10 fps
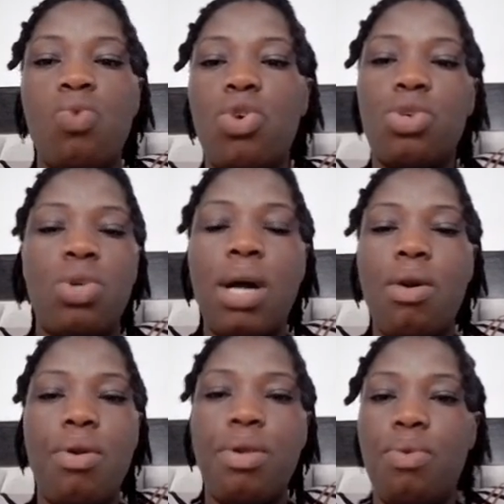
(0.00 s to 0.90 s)
Just
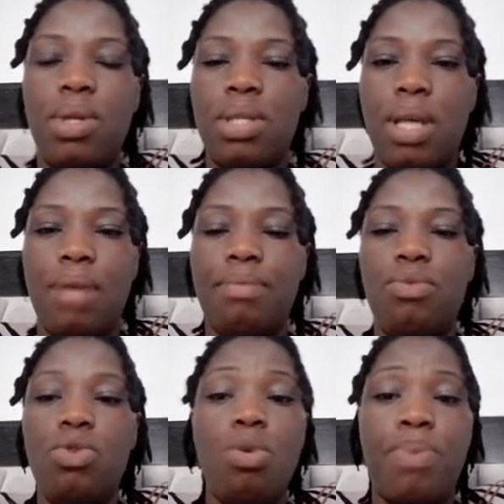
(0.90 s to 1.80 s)
wash under running
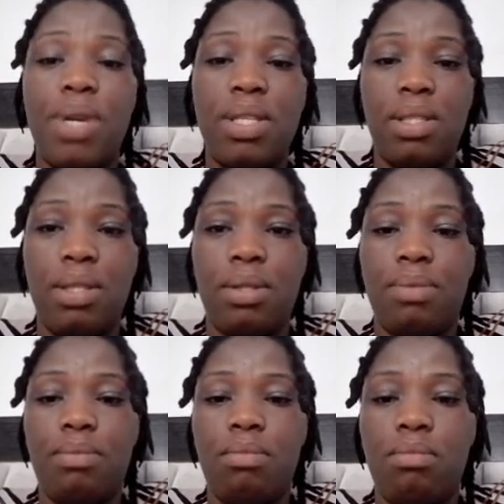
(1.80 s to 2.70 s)
water. Don't
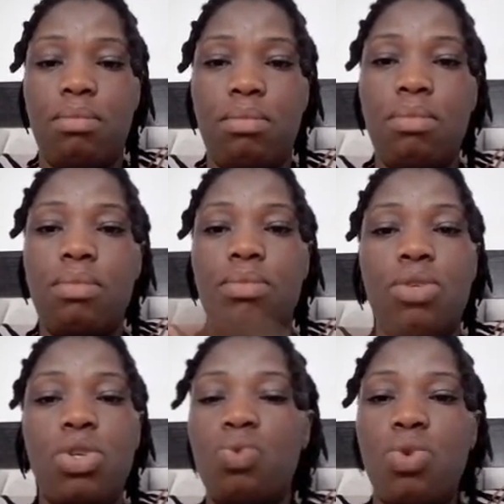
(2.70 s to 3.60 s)
press it.
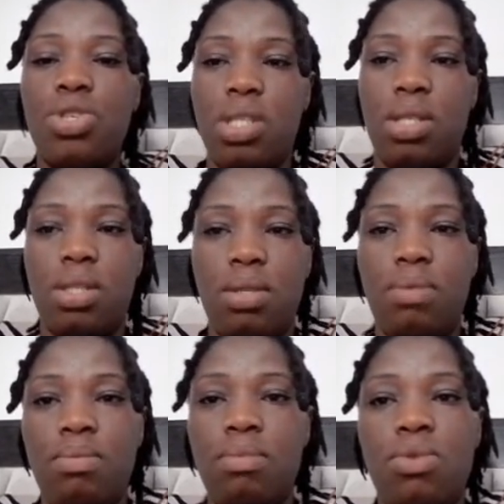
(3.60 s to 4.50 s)
Just wash
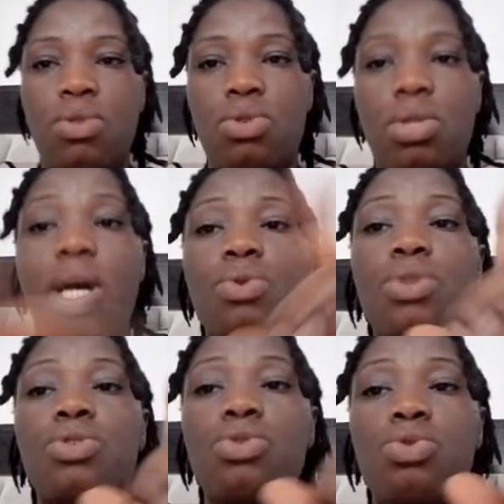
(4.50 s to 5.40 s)
it.
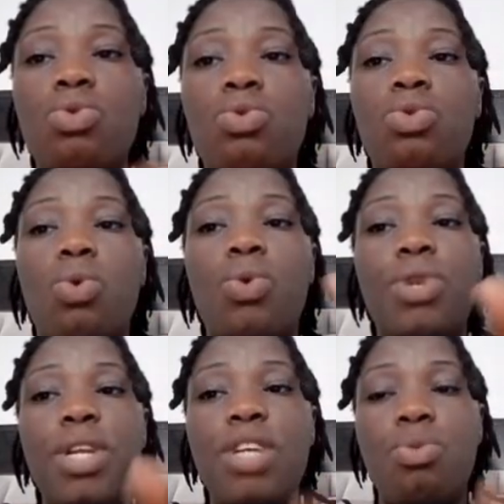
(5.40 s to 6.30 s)
So that's what you do
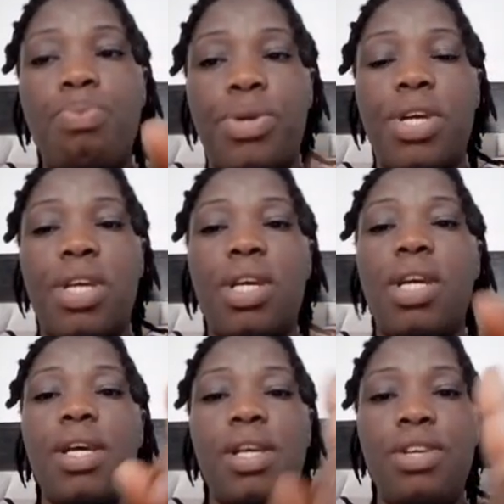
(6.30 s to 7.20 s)
to needle
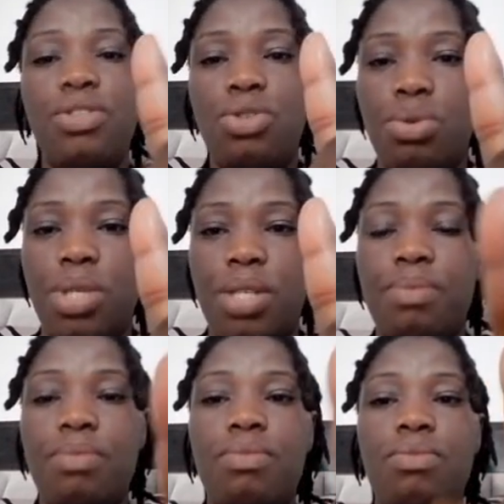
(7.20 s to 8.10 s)
prick
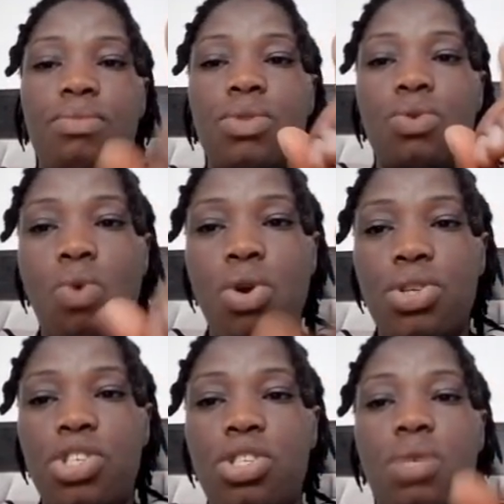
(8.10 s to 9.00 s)
injury.
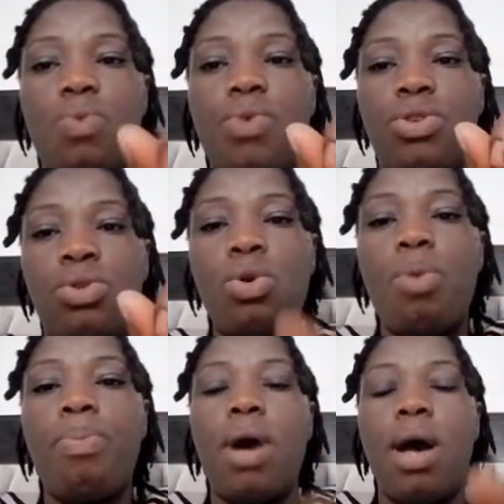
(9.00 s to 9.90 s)
Wash
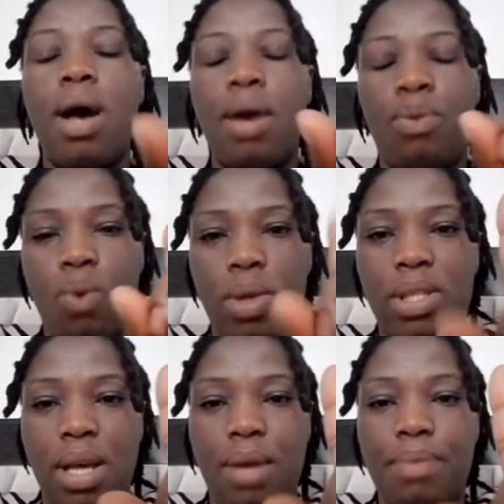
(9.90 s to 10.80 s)
with soap
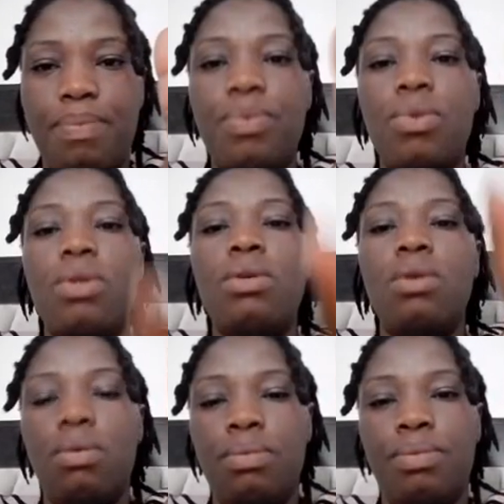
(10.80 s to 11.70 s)
and water
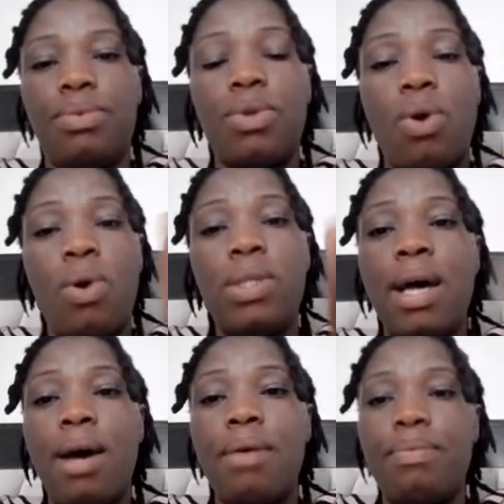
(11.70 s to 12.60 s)

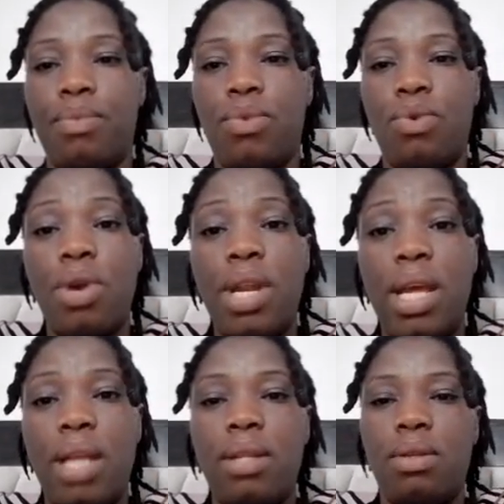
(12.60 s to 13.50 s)
under
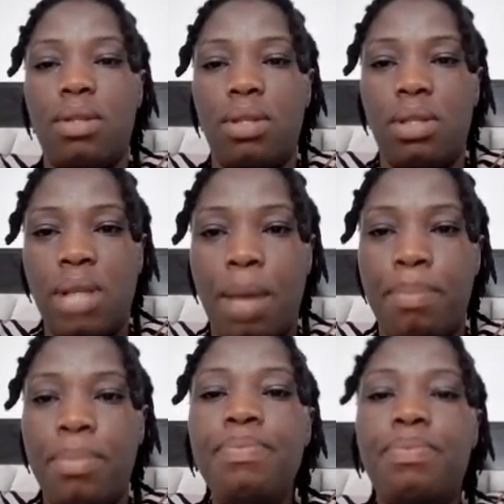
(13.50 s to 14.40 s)
running
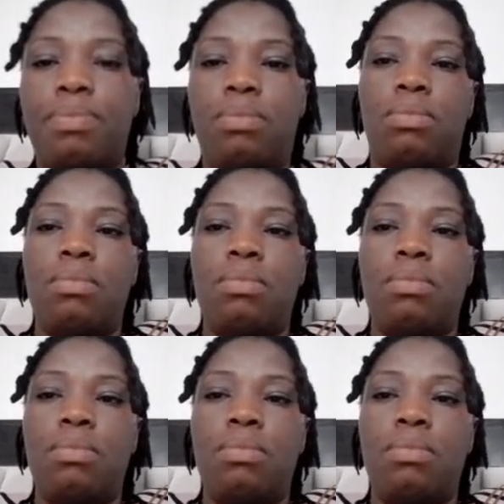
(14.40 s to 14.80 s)
tap.